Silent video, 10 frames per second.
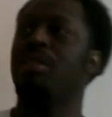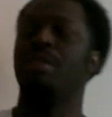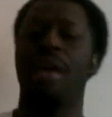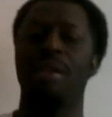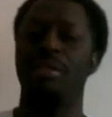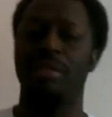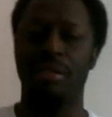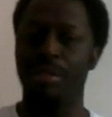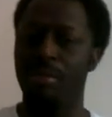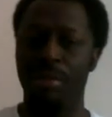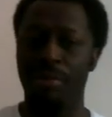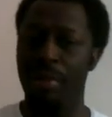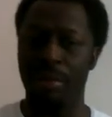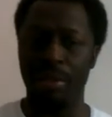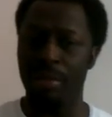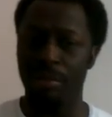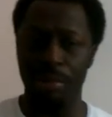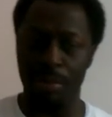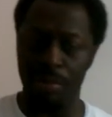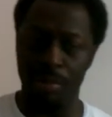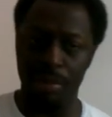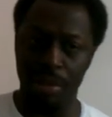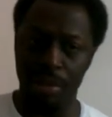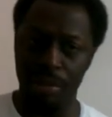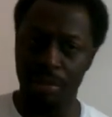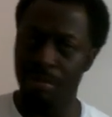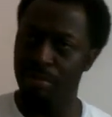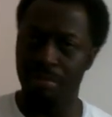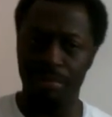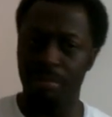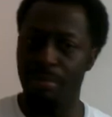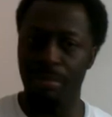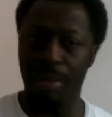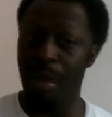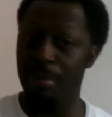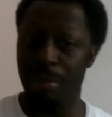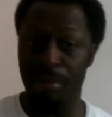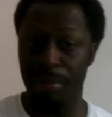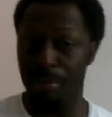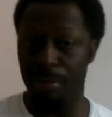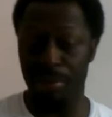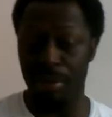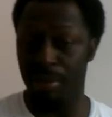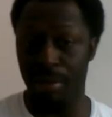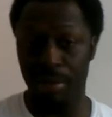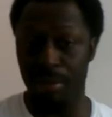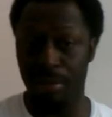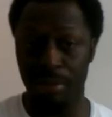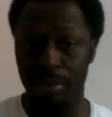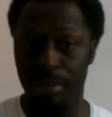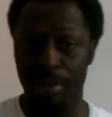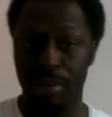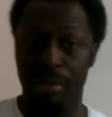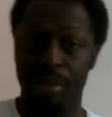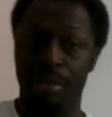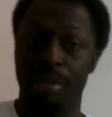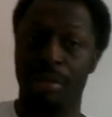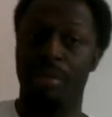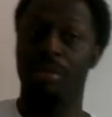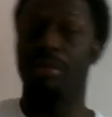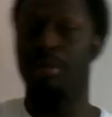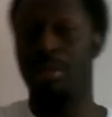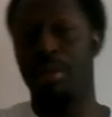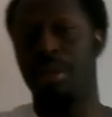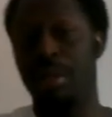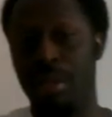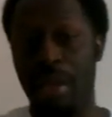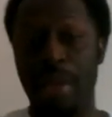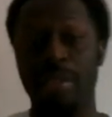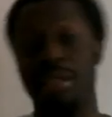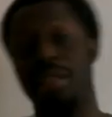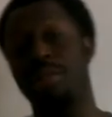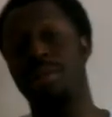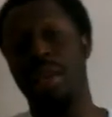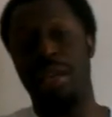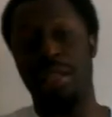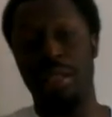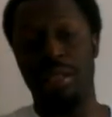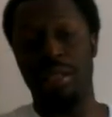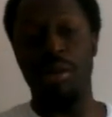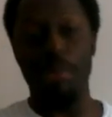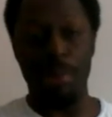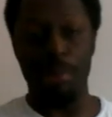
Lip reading: I still know very little people on there. Not many people on there at all. You know, not saying you can't get to know people